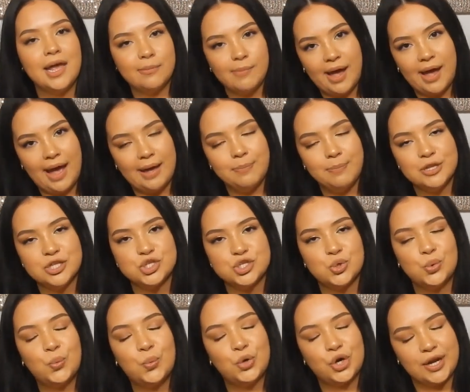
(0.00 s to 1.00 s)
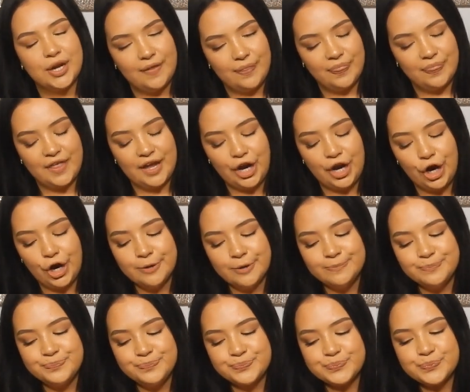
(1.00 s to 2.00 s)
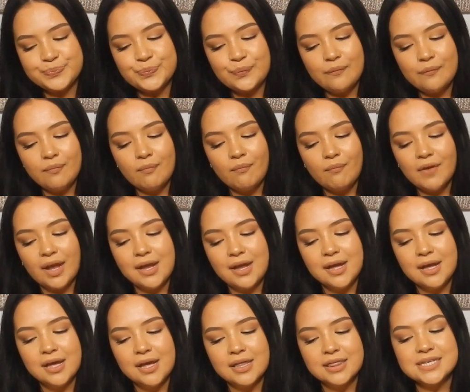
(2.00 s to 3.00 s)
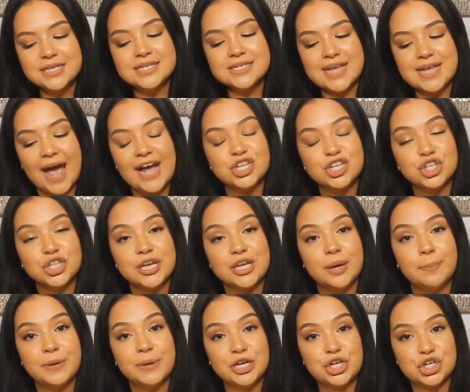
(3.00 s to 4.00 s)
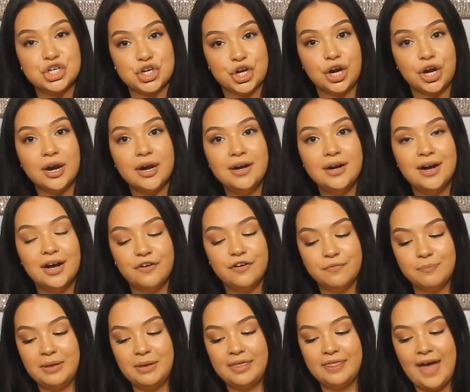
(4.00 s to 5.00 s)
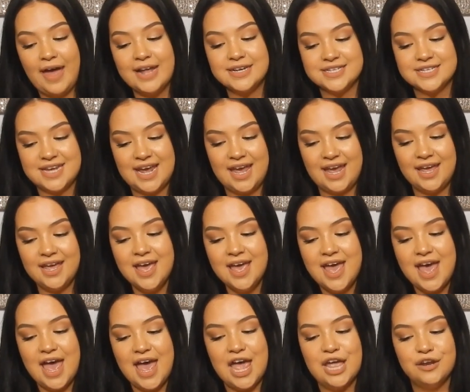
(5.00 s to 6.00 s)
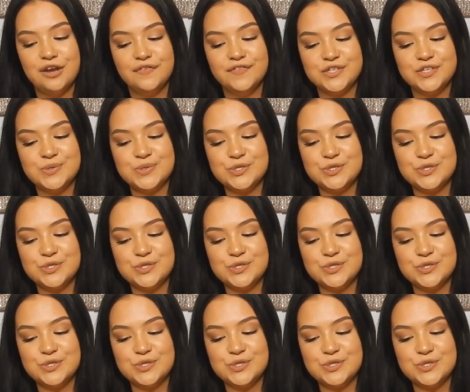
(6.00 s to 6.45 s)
and my iPencil were in there. This is actually a picture of me that day, and if you